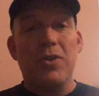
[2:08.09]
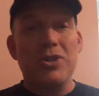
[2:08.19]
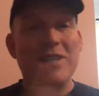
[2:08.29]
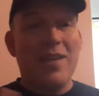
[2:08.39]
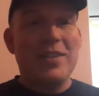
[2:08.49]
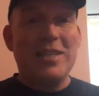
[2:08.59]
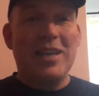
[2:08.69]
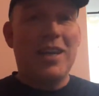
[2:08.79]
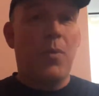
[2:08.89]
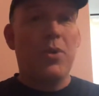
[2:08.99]
verse
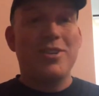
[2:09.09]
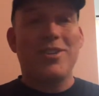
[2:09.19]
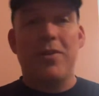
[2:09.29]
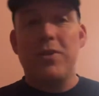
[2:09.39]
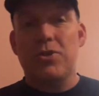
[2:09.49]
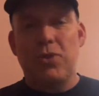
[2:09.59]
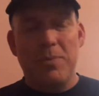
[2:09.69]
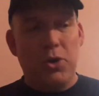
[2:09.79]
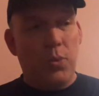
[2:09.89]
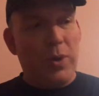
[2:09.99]
17, I want to share this
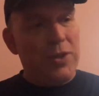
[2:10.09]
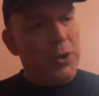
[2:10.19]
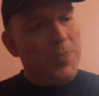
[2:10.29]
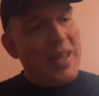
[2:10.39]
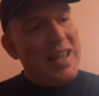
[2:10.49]
scripture with you.